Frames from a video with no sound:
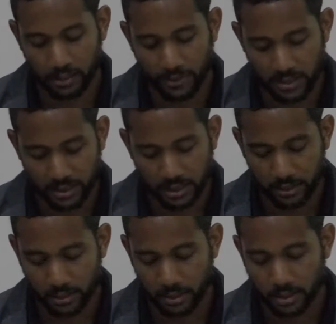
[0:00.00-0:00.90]

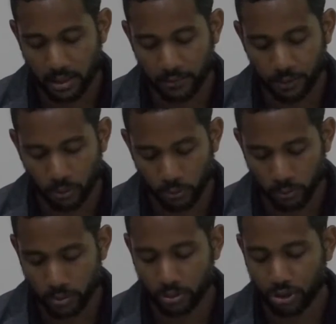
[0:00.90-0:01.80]
investigators have
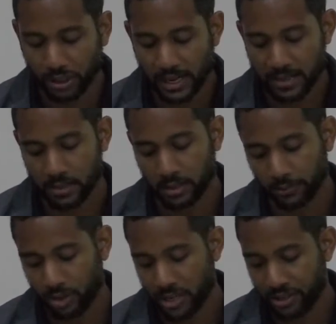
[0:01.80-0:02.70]
used 3 classes
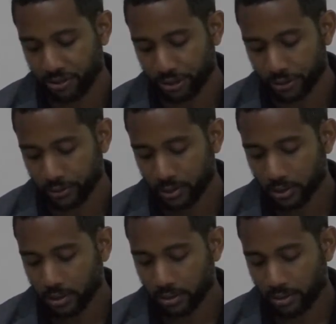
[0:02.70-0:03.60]
of criteria,
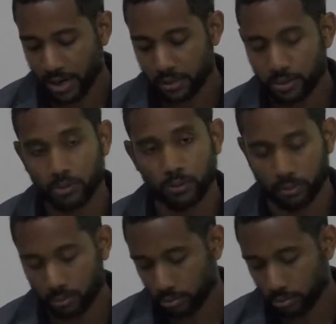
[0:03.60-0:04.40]
right? So